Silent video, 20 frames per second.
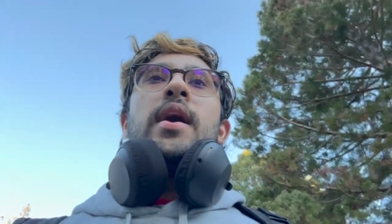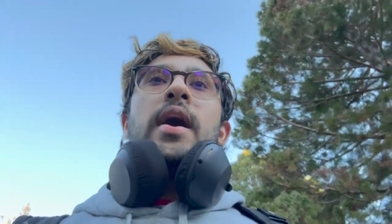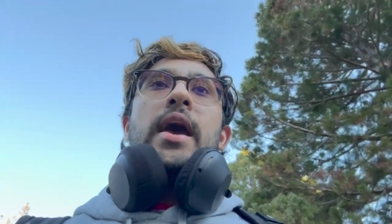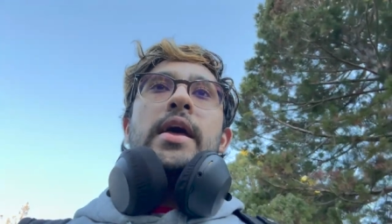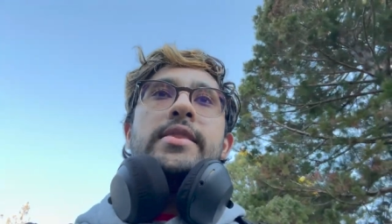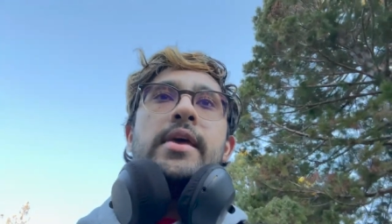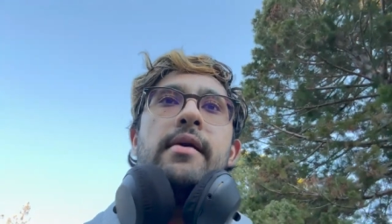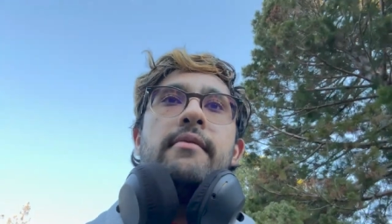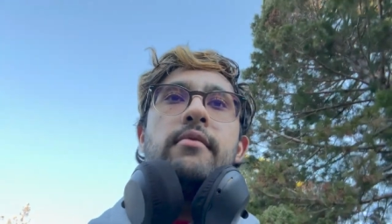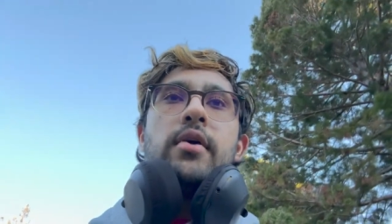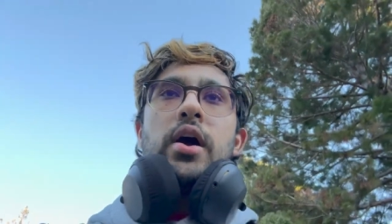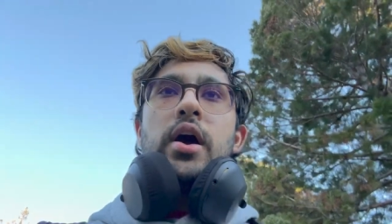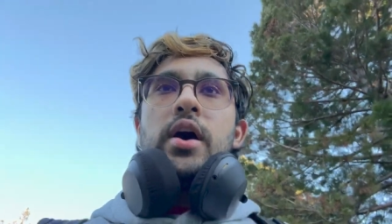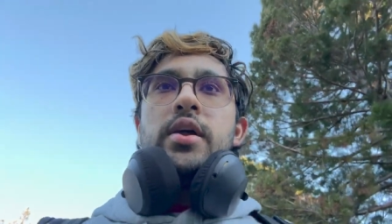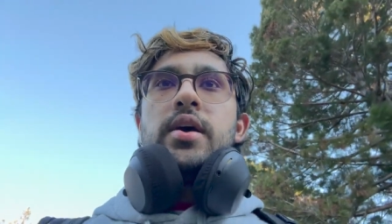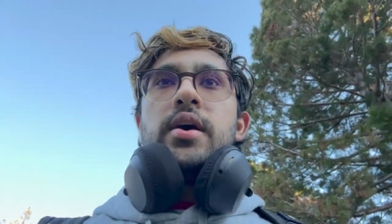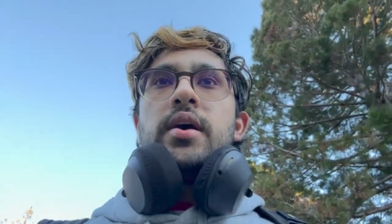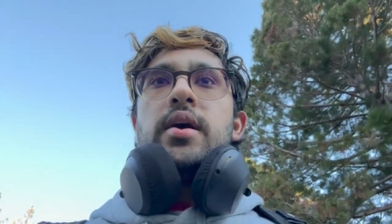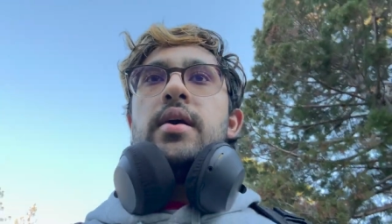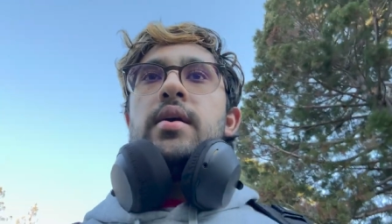and then we're
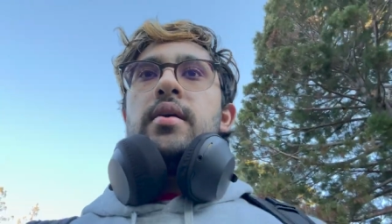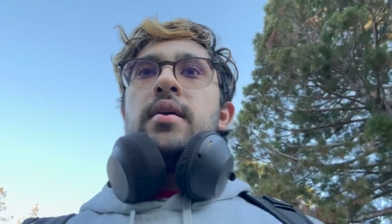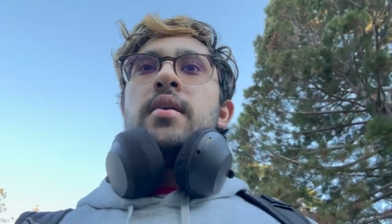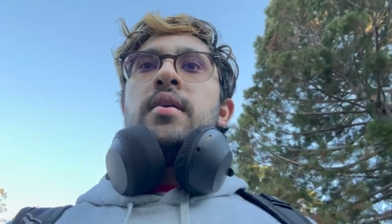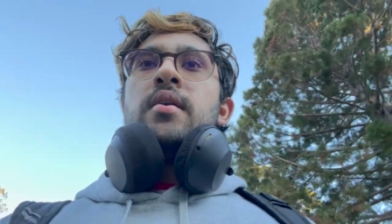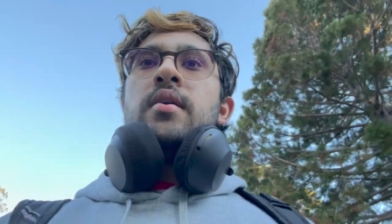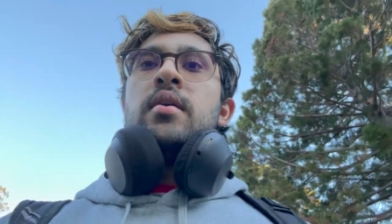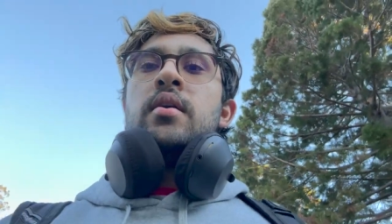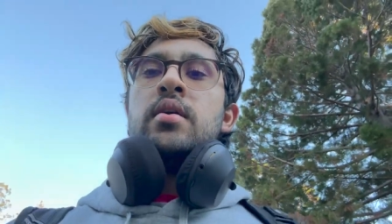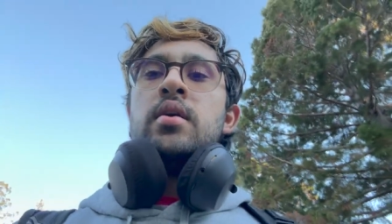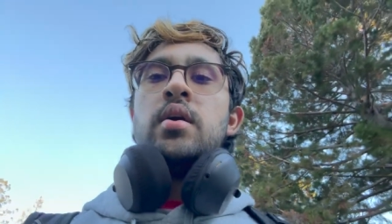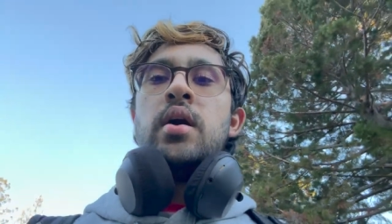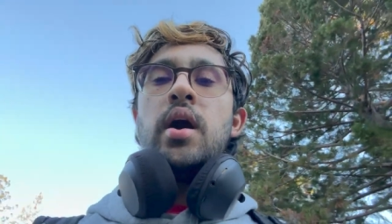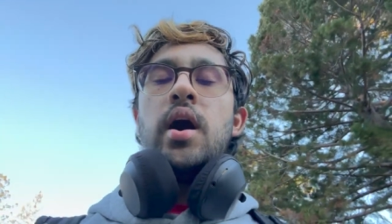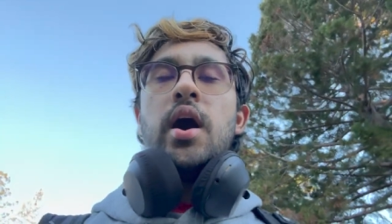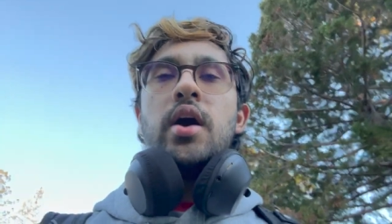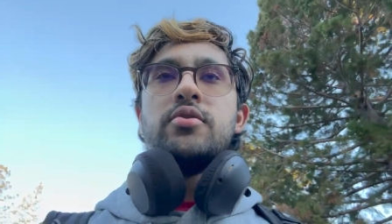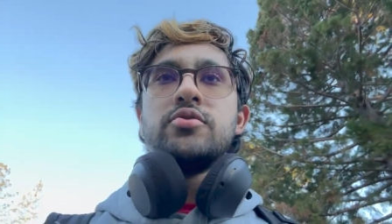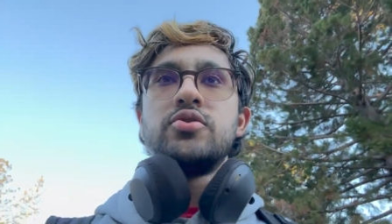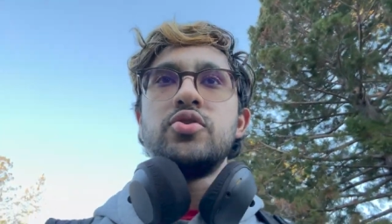gonna
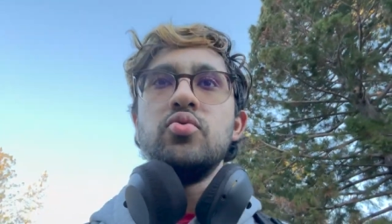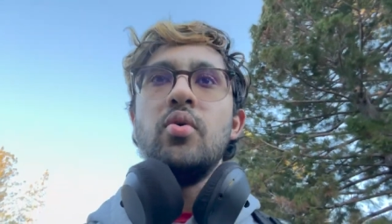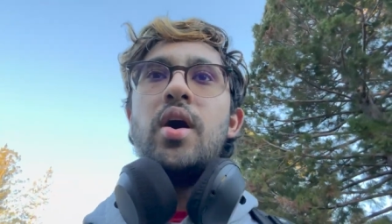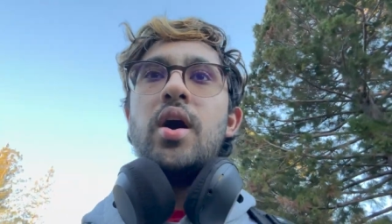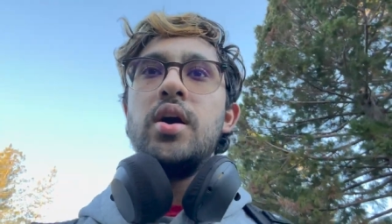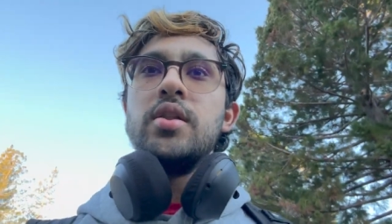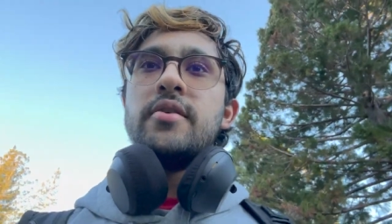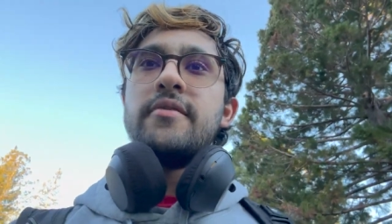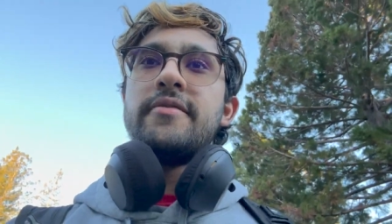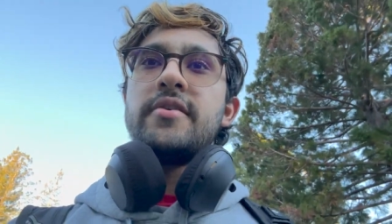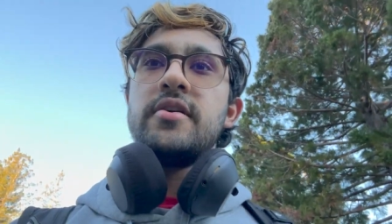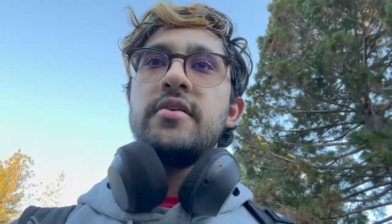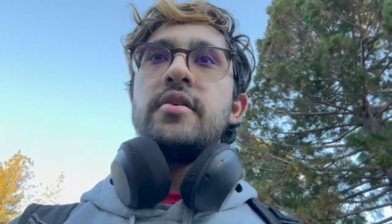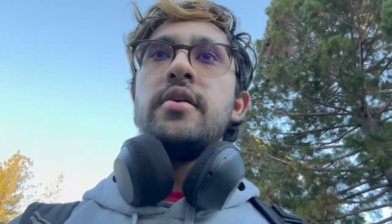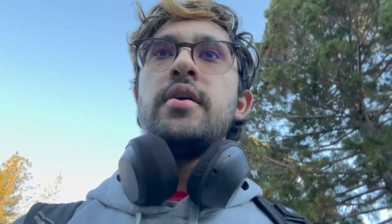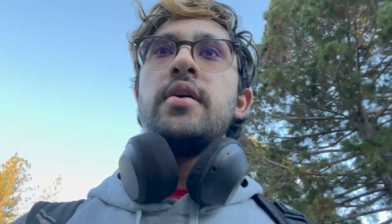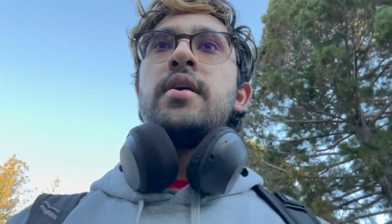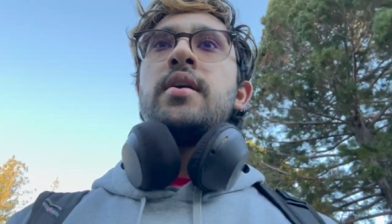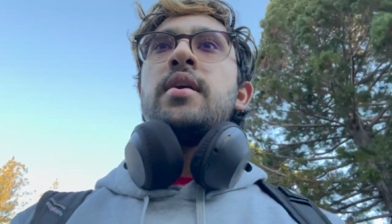out to Oliver,